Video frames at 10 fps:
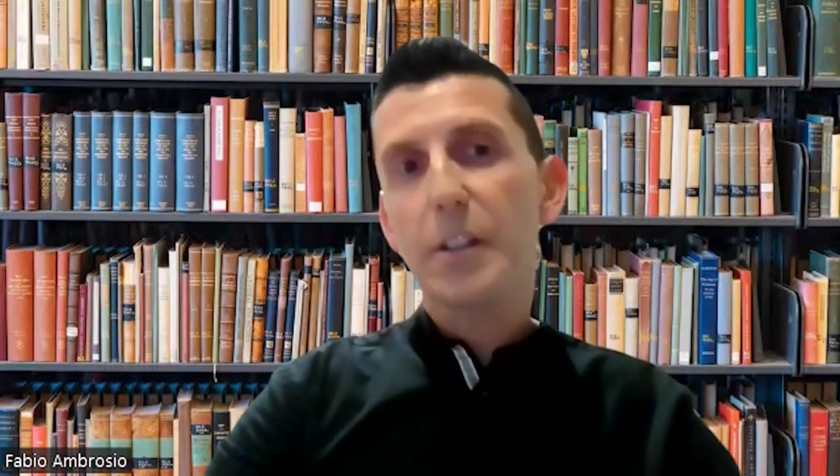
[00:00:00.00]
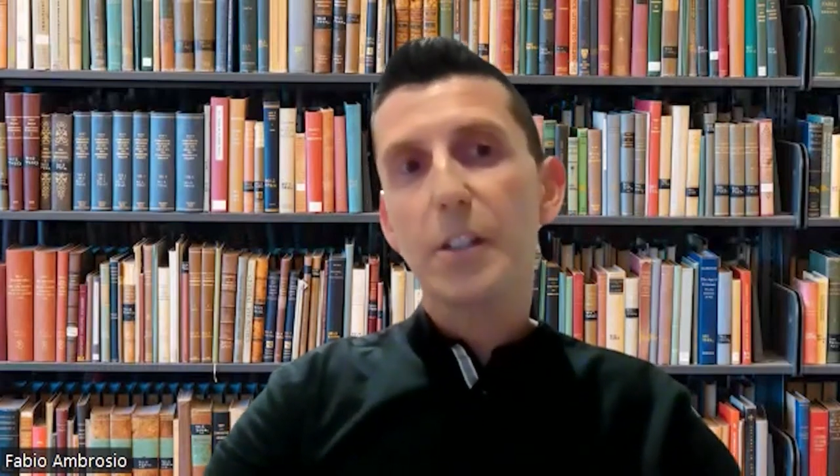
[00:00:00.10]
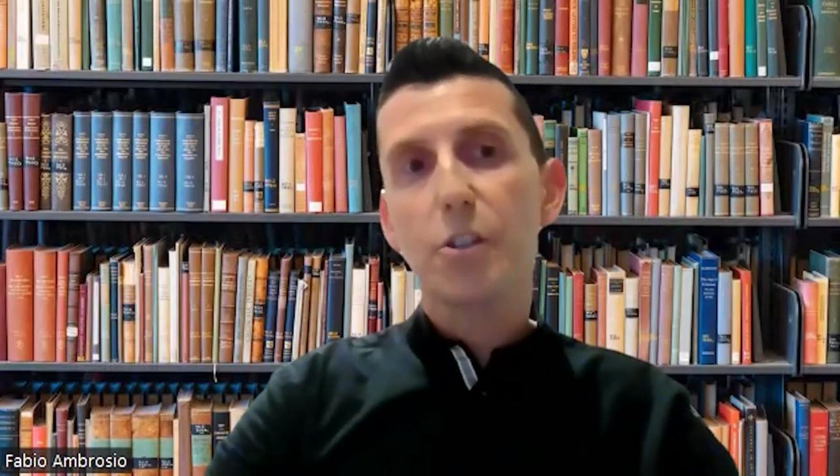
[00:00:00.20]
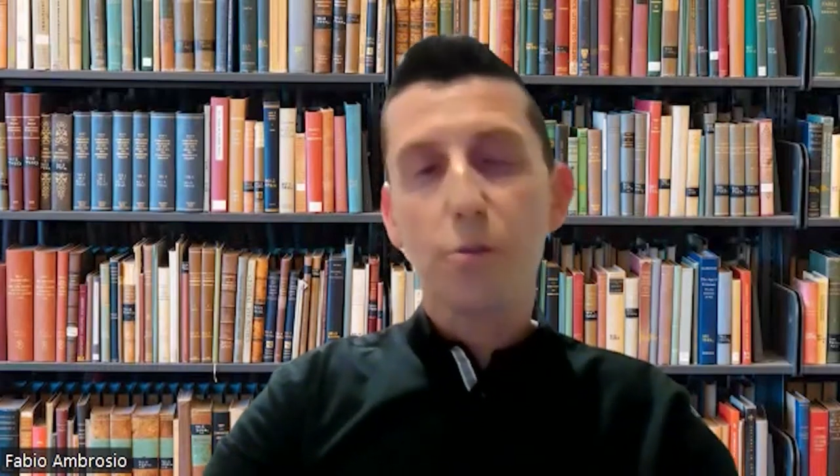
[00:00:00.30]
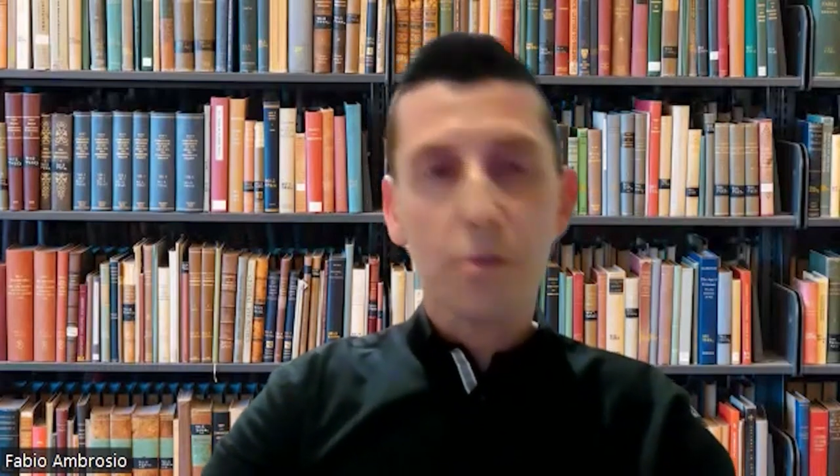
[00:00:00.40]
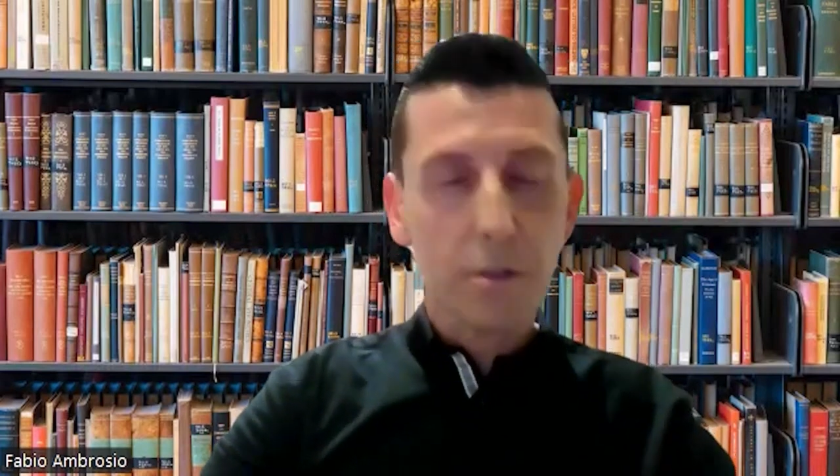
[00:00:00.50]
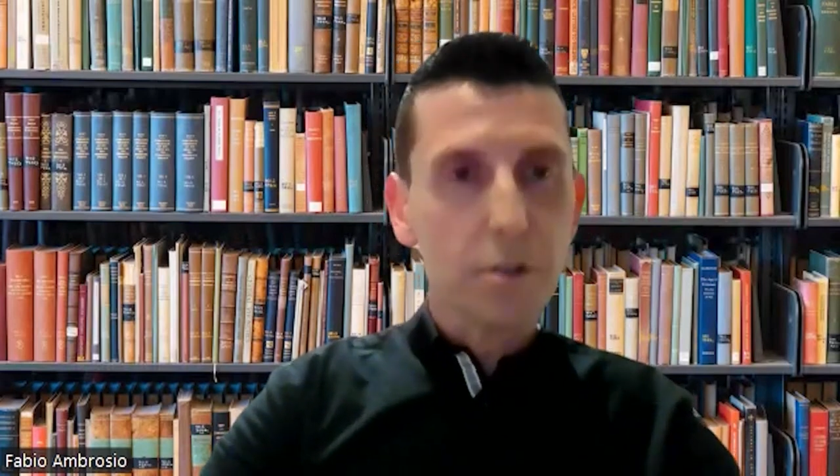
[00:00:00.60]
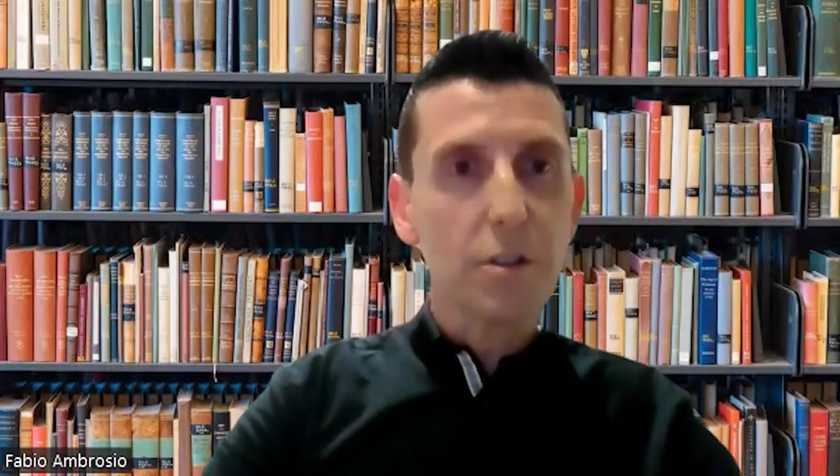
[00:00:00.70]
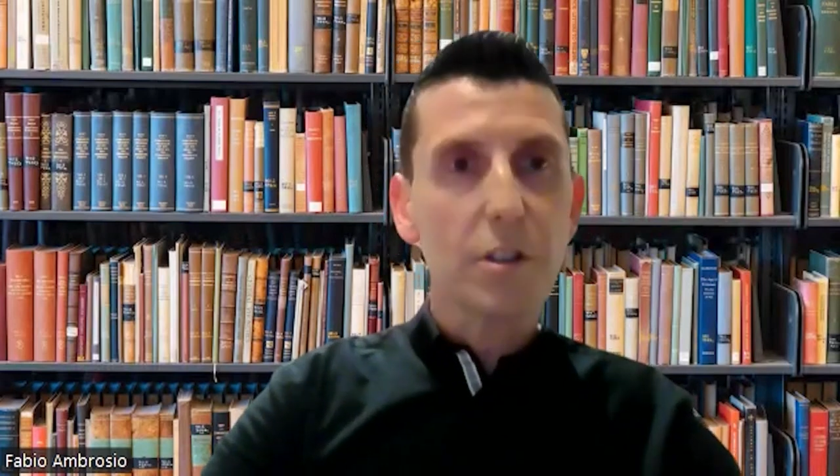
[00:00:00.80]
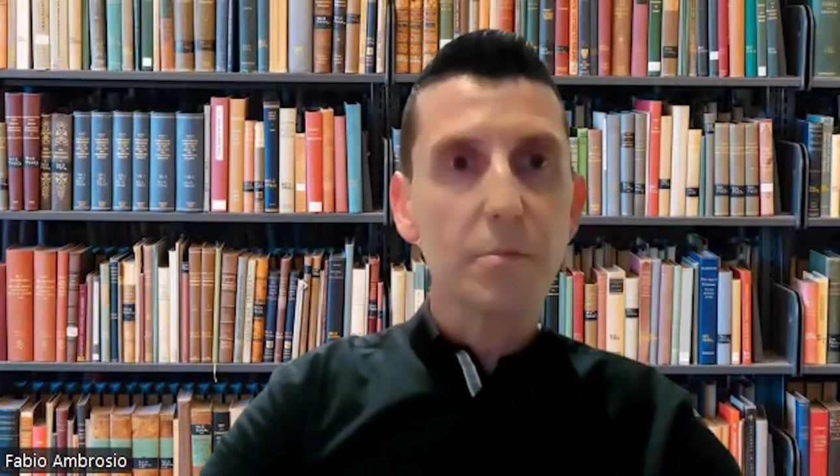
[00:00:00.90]
very short
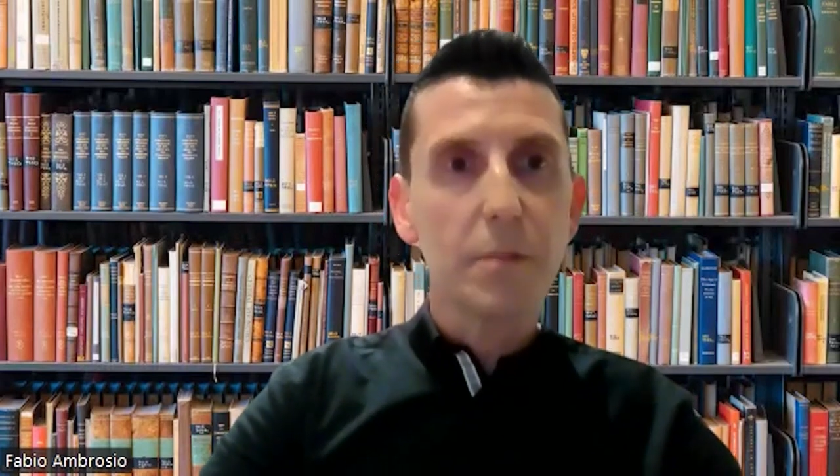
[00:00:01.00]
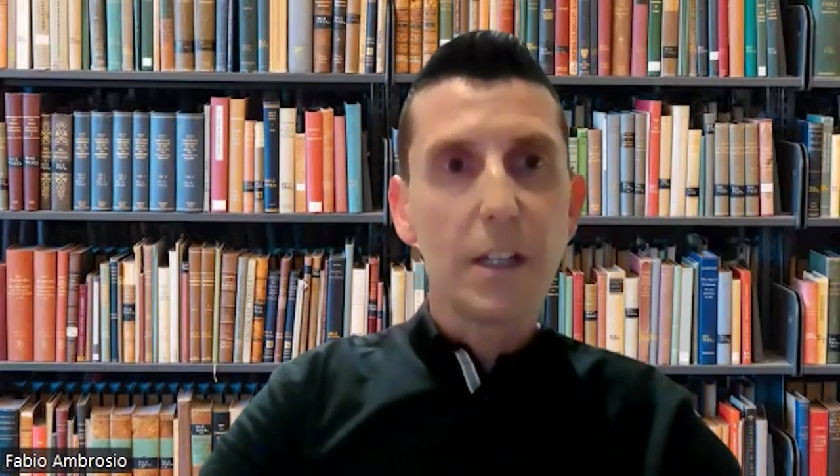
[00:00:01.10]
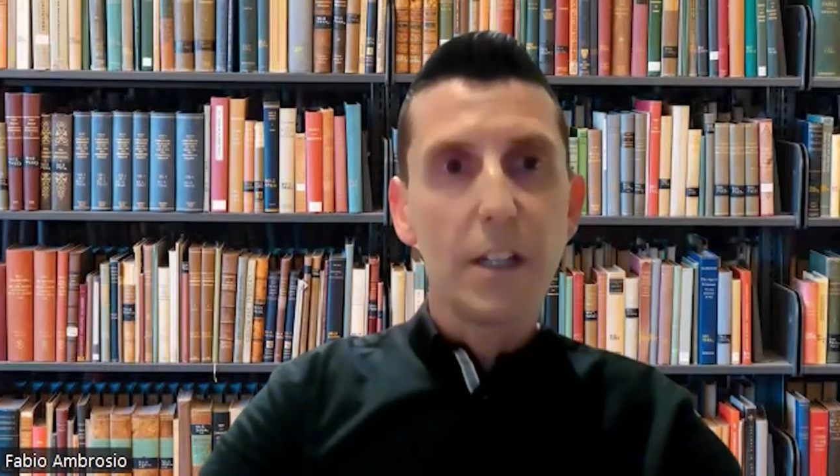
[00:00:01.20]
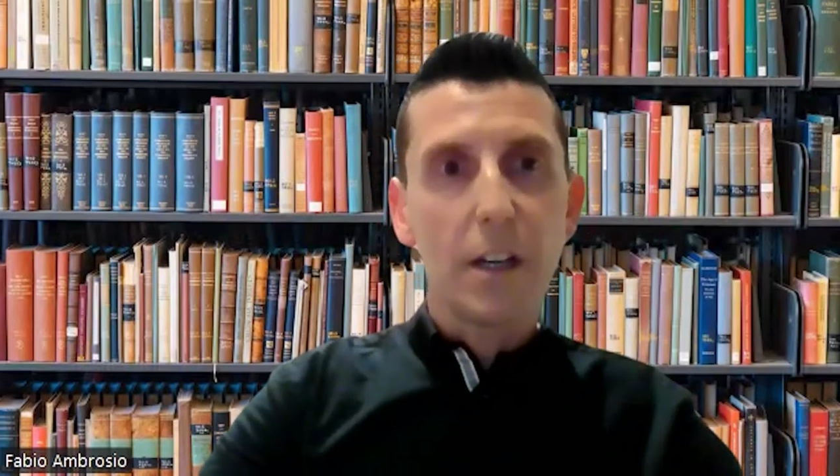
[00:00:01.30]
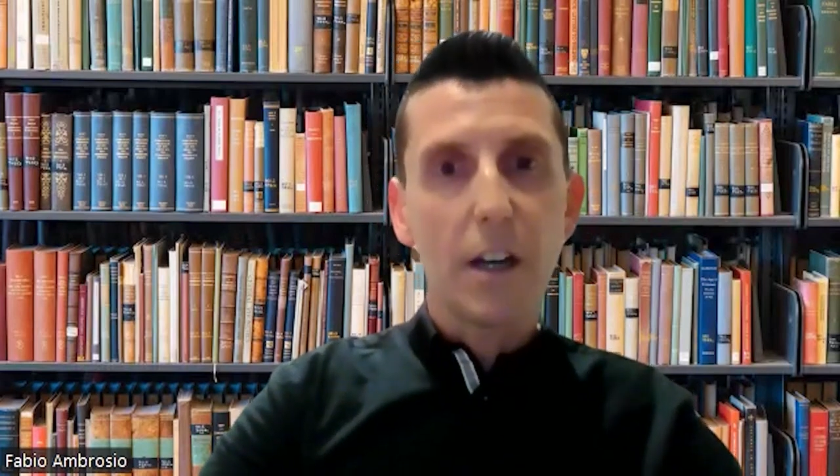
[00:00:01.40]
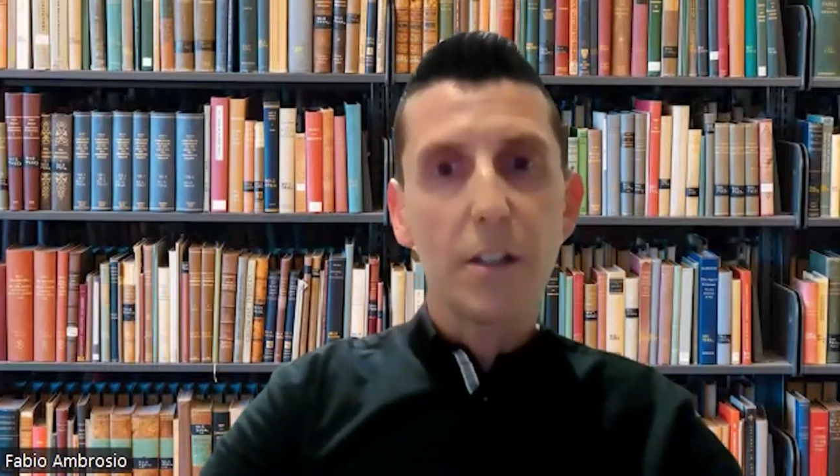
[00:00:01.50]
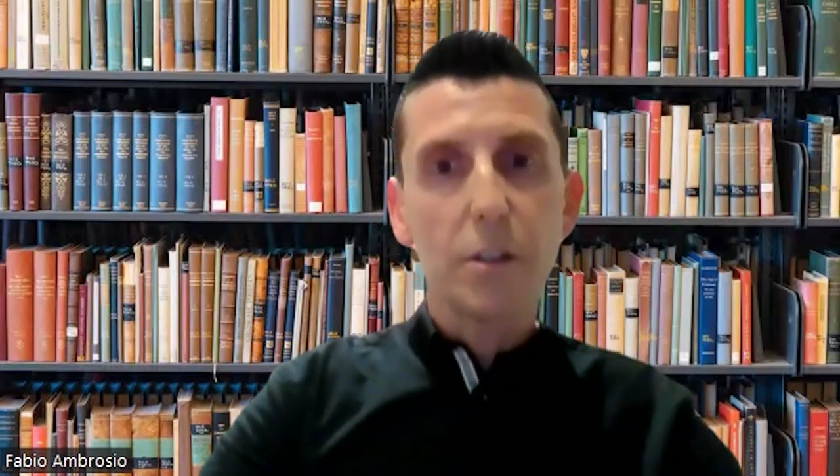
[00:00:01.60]
term uh,